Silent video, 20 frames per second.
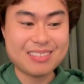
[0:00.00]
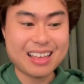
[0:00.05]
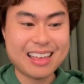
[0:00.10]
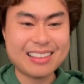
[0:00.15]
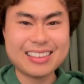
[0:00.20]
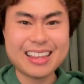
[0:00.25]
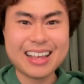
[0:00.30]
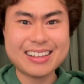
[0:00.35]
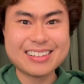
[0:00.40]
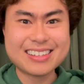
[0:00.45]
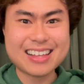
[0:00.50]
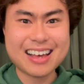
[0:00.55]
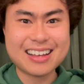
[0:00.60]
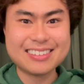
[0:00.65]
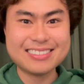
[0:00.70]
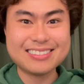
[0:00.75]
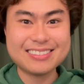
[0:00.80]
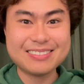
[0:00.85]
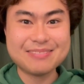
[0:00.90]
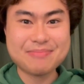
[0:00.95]
things that
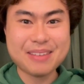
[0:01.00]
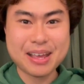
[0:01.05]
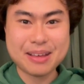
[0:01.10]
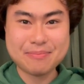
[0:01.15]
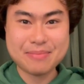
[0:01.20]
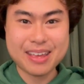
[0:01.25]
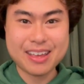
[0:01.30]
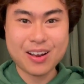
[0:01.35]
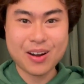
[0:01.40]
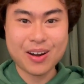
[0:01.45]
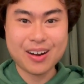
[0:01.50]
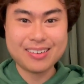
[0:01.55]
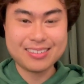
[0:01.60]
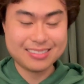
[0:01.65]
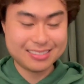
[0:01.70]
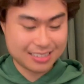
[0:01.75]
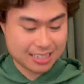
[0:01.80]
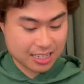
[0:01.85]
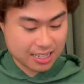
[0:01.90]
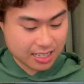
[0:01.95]
make me hurt.
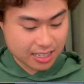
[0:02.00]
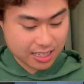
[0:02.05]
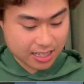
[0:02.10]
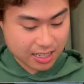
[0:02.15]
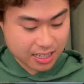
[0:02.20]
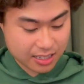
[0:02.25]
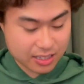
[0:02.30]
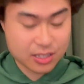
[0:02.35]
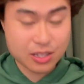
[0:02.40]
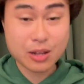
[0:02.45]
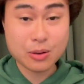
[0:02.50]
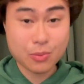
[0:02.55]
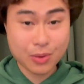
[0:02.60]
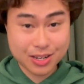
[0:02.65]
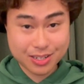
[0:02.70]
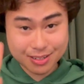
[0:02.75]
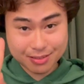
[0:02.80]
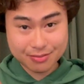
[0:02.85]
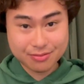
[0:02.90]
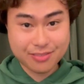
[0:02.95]
So,
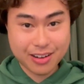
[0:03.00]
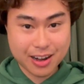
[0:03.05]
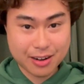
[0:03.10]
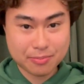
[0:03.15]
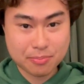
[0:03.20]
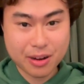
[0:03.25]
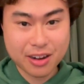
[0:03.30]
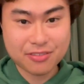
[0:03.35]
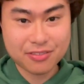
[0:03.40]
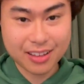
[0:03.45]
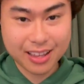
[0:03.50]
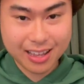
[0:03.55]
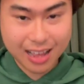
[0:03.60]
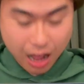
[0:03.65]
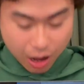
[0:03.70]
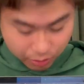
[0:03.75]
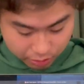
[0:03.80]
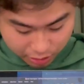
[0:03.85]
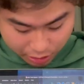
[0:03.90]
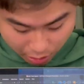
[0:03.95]
which very briefly
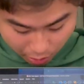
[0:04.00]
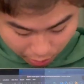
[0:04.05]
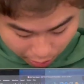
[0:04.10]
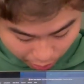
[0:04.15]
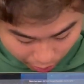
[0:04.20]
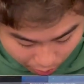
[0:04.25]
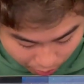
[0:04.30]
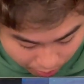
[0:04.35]
I'll show you